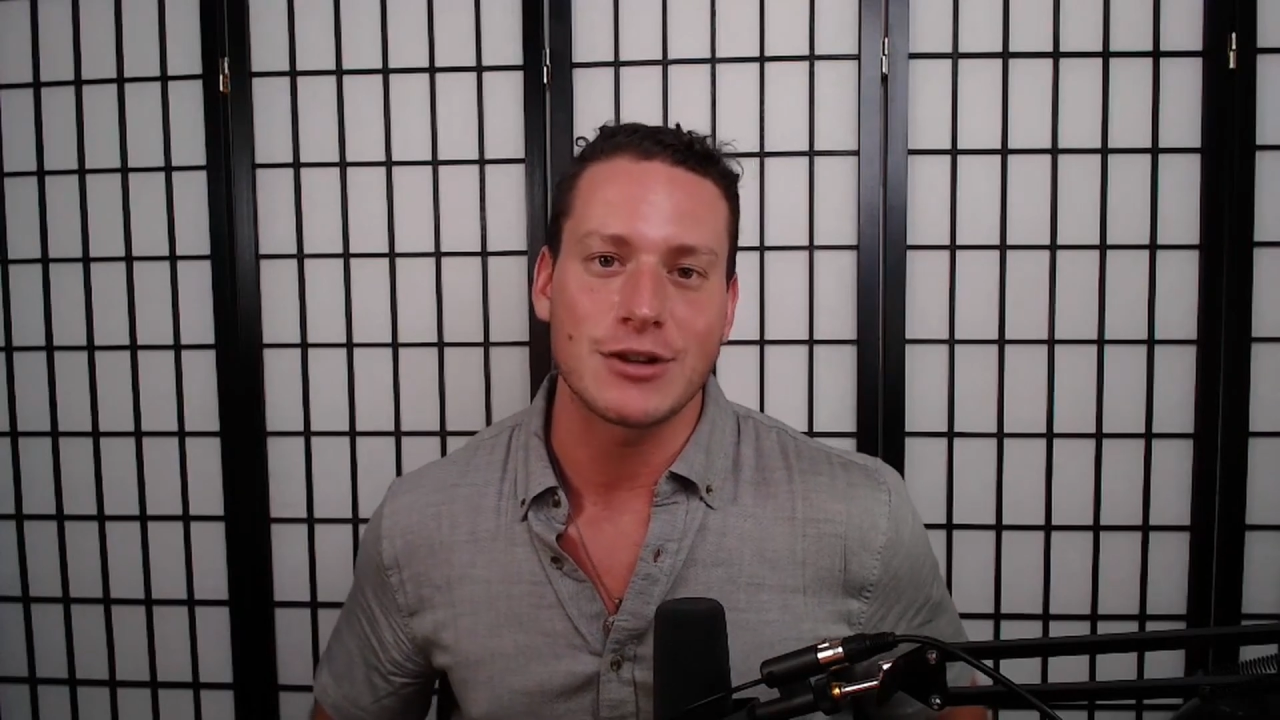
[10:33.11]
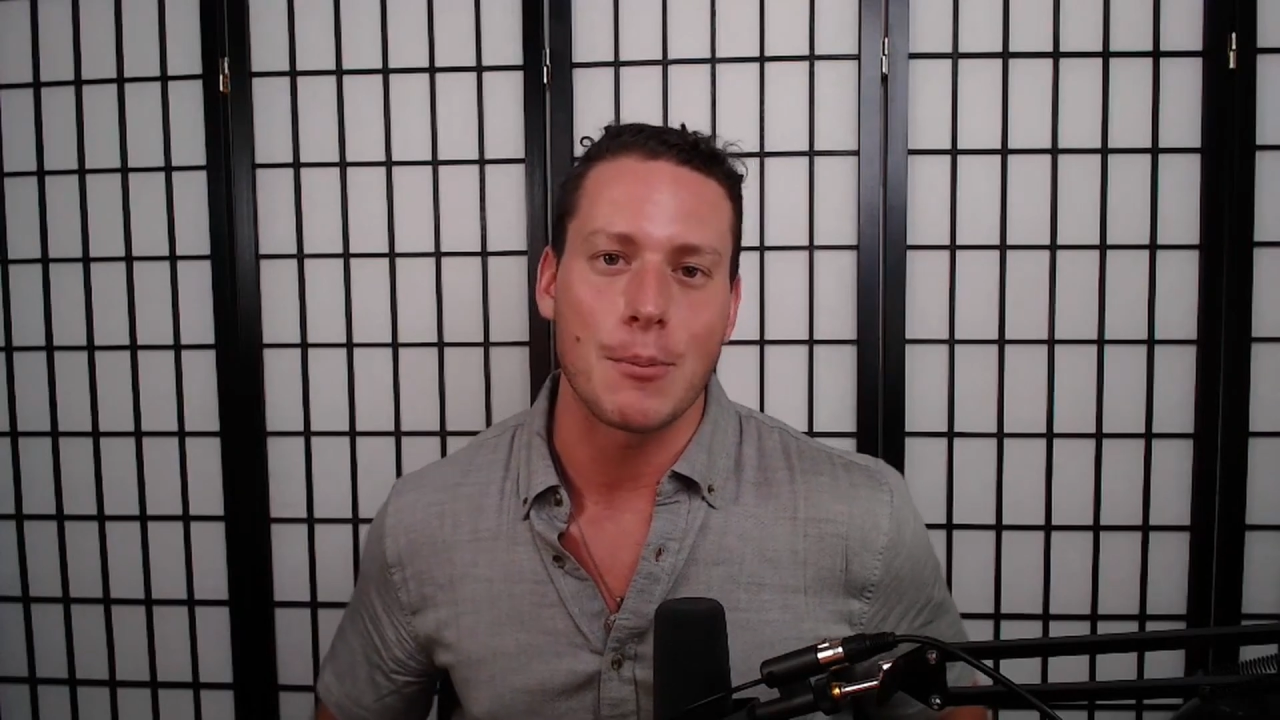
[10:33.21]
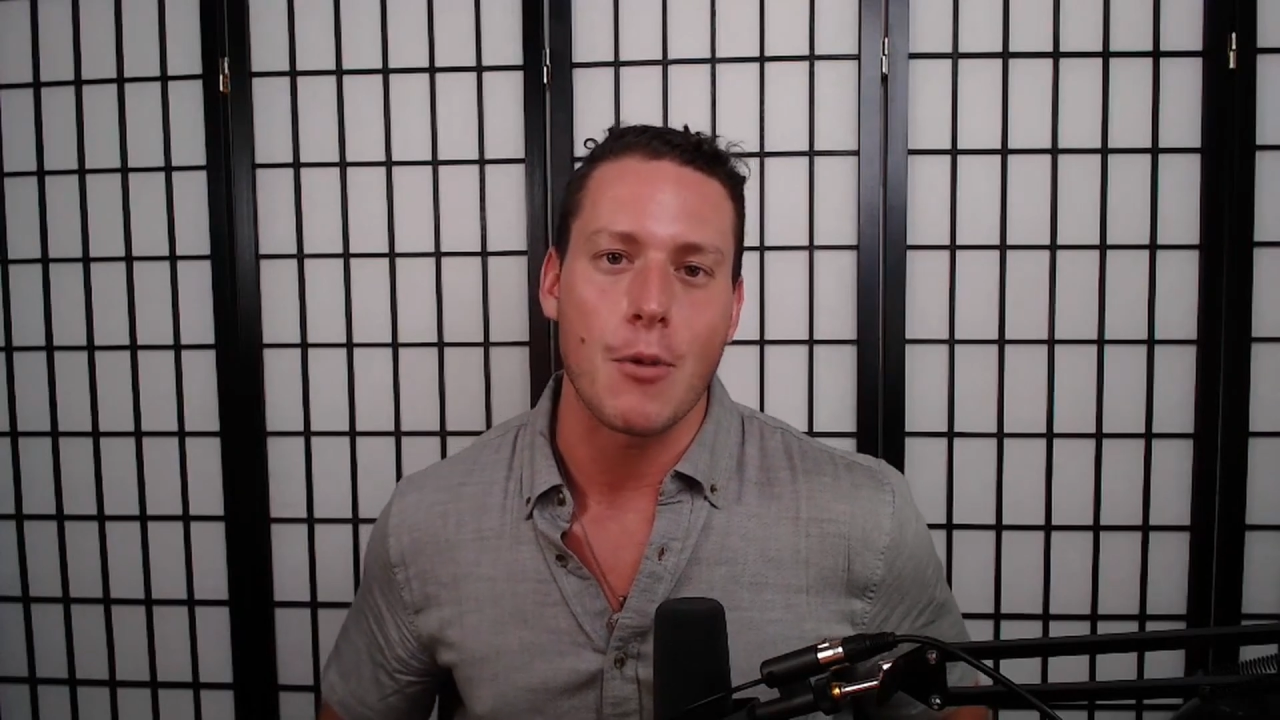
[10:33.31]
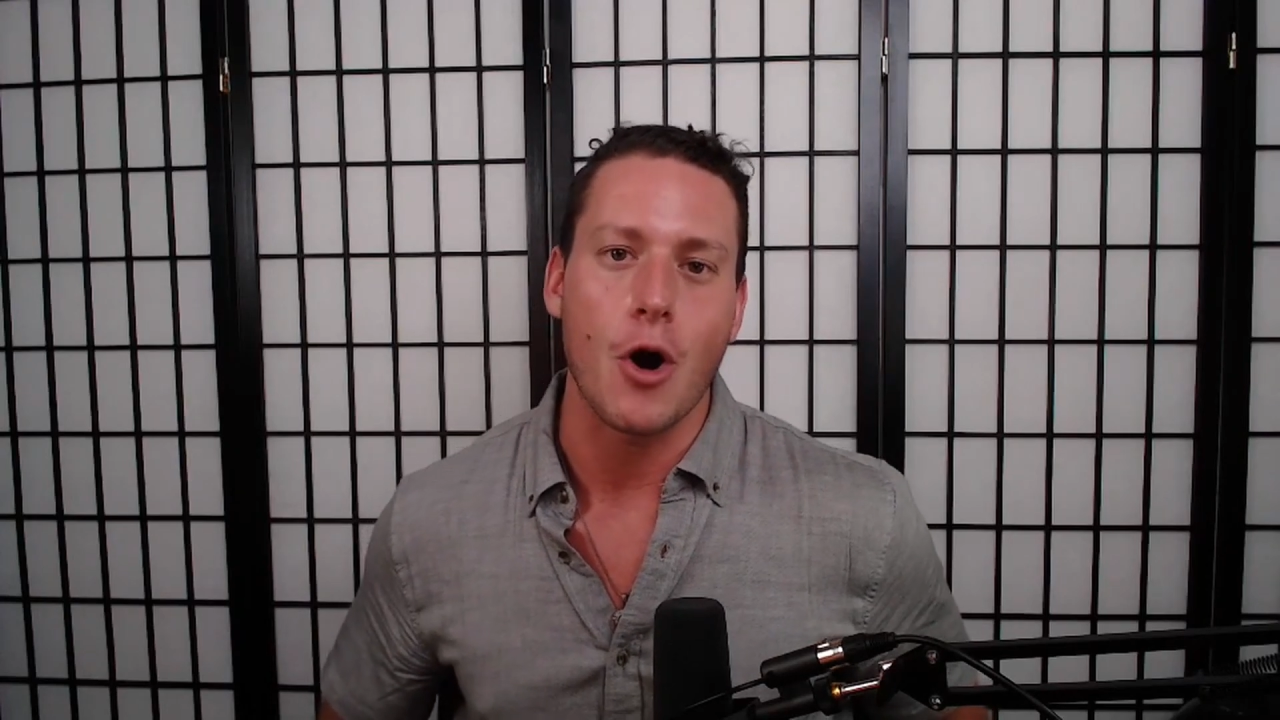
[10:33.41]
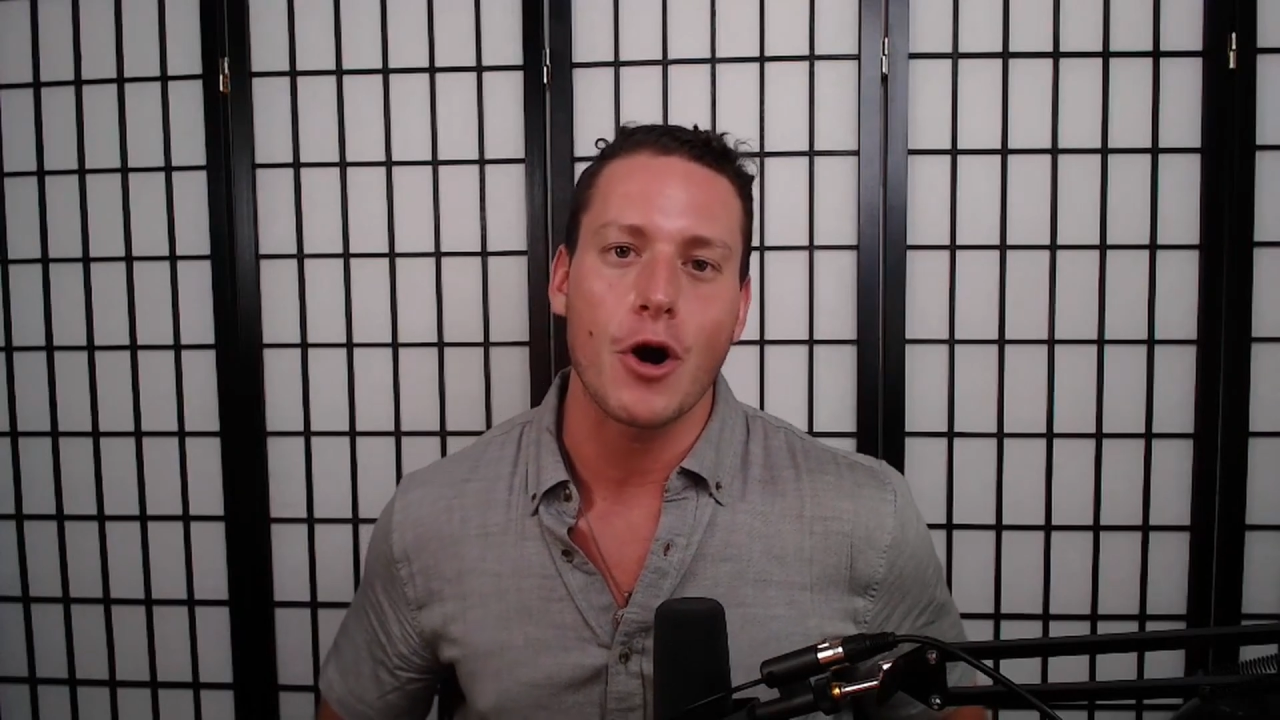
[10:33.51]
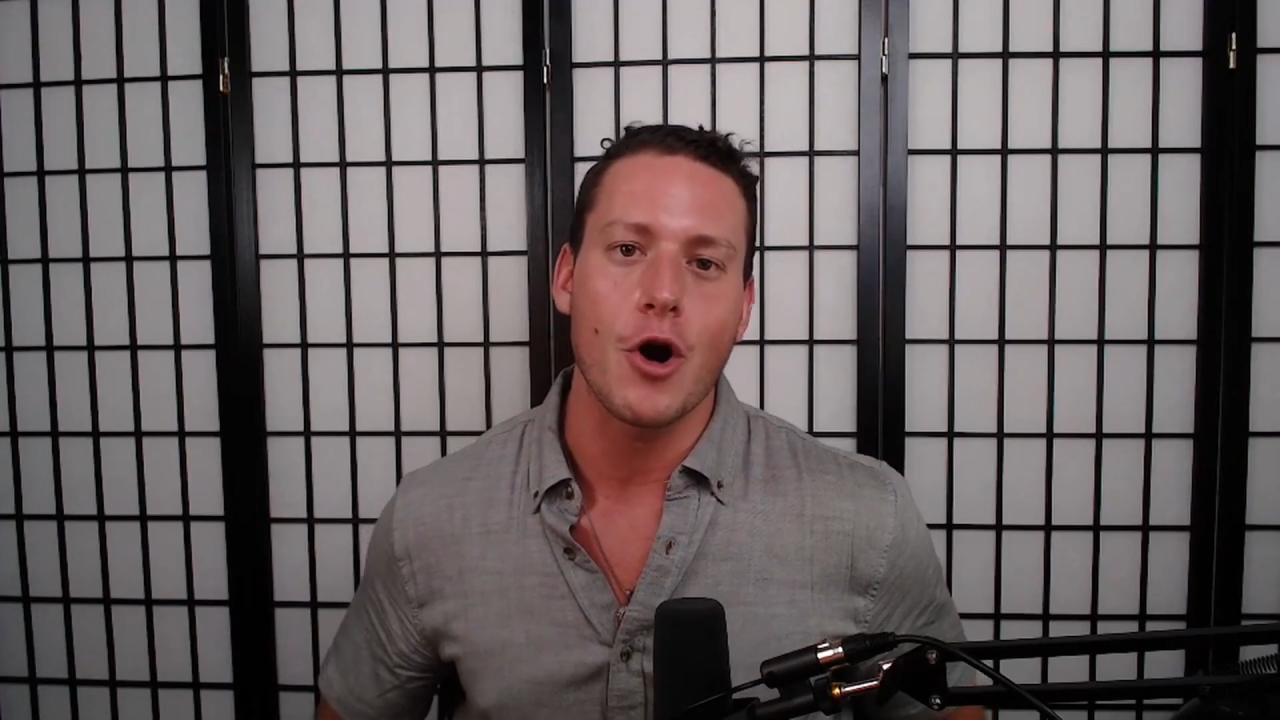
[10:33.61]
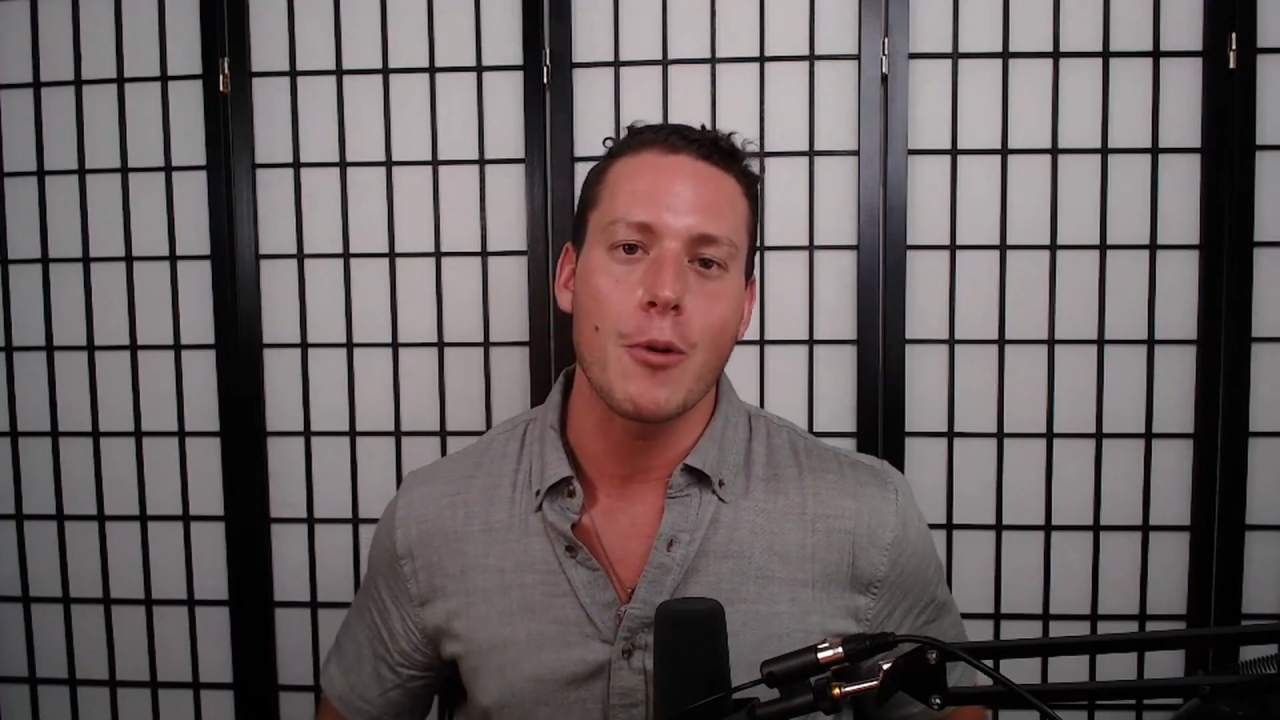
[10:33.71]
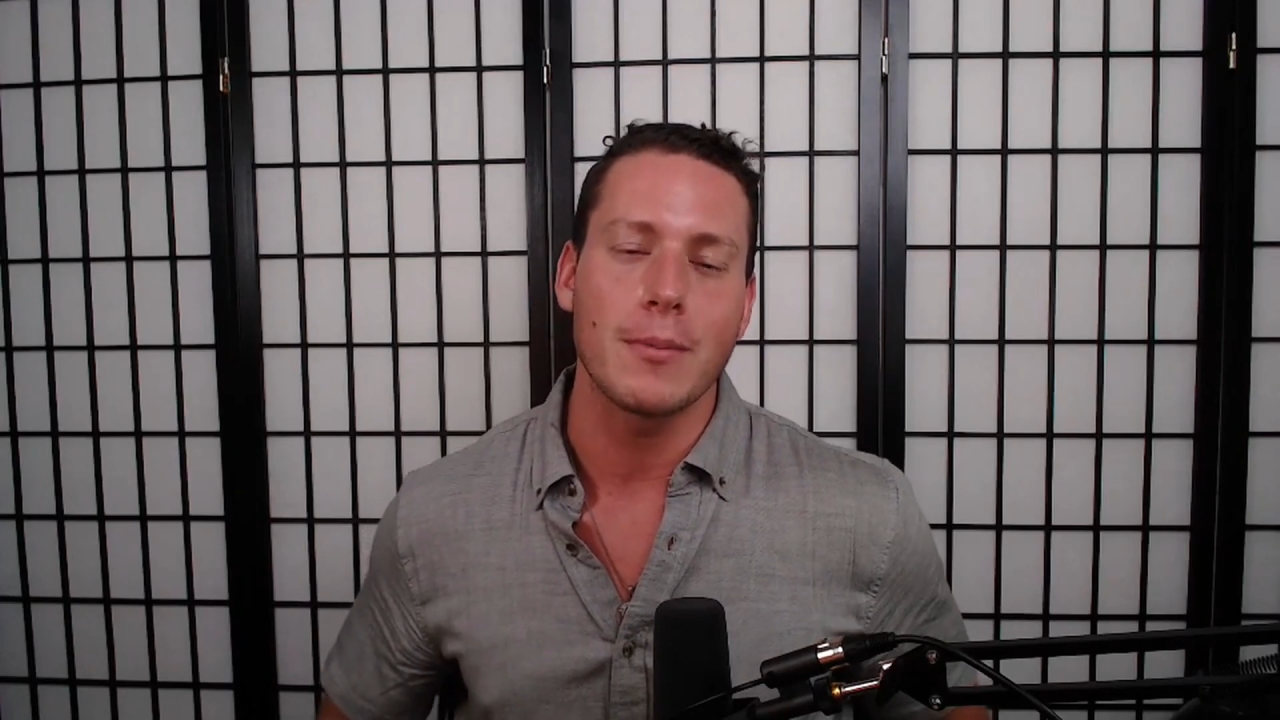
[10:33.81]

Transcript: tomorrow,